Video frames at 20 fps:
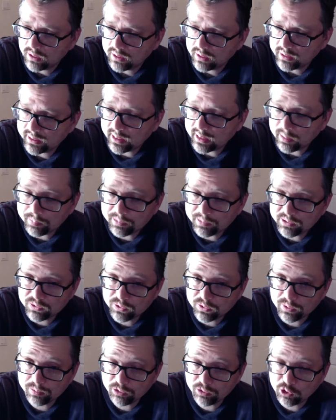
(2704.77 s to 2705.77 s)
keep us
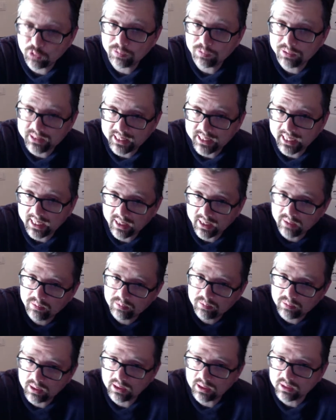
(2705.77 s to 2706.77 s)
from doomsday
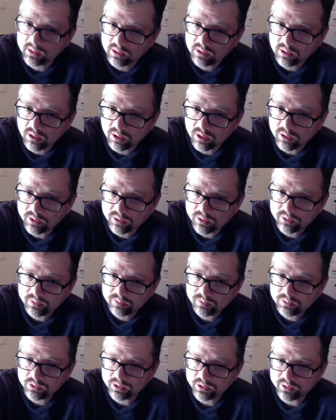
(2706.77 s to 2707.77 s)
a little longer.
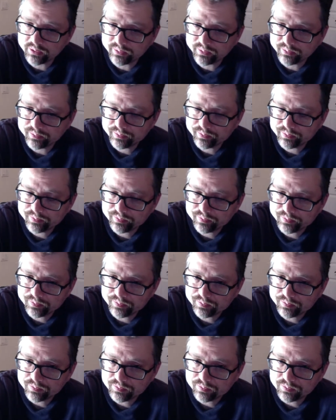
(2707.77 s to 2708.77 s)
So,
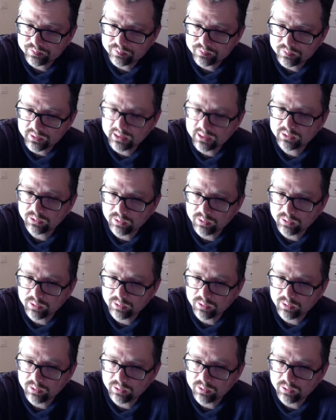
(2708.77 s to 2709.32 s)
thanks for